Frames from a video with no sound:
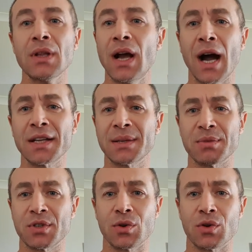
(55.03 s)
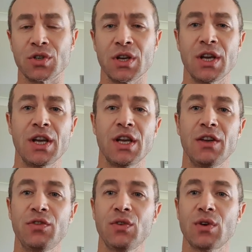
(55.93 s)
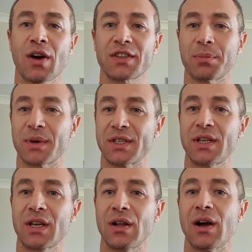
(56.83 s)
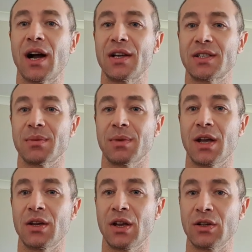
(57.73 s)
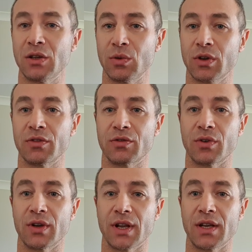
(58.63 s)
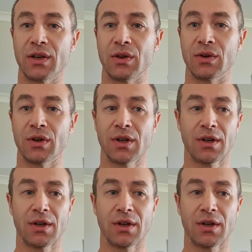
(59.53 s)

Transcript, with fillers: item search. If you're after a particular item and, and you're looking for it and you